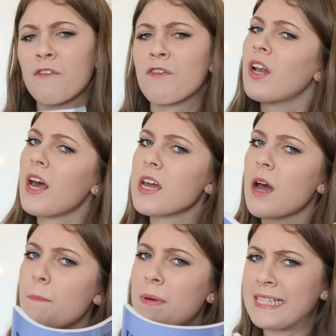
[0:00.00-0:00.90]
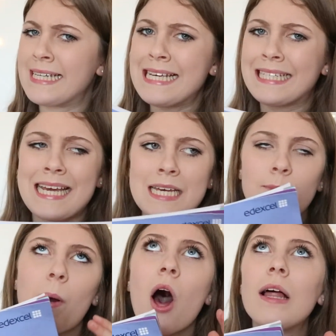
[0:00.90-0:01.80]
I feel like business is
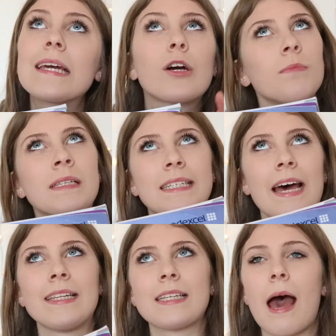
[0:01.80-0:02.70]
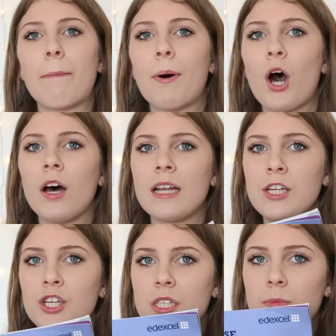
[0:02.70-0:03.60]
partly common sense and partly
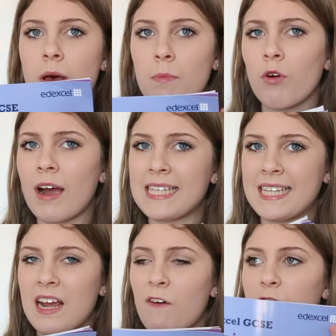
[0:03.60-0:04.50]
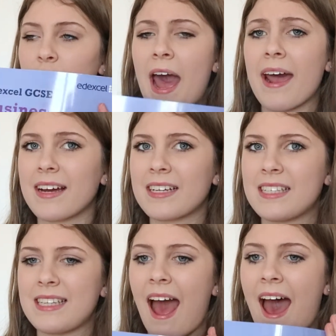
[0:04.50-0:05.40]
just memorizing
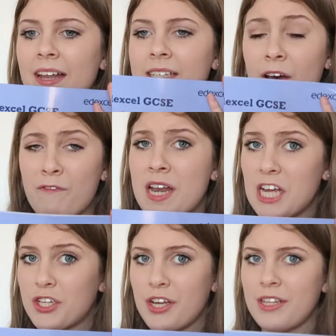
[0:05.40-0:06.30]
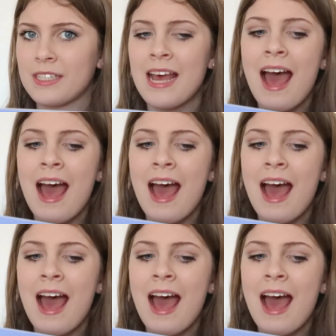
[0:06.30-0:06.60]
facts and definitions,